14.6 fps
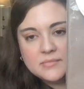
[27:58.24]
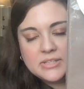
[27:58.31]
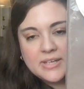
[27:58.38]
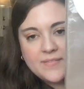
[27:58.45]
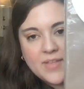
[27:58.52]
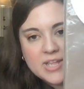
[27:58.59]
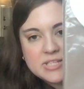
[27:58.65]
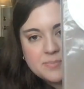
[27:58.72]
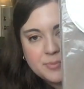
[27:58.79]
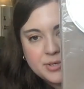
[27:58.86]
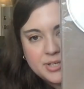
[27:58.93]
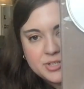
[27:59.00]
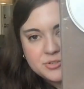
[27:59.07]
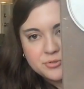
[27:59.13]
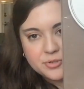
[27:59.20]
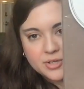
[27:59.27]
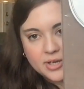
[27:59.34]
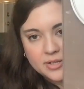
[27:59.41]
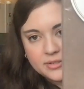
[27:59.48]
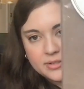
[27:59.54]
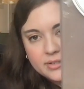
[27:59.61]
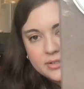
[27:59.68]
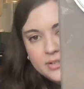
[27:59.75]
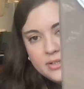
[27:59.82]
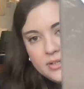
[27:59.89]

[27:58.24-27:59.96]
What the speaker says: And that's pretty true to color.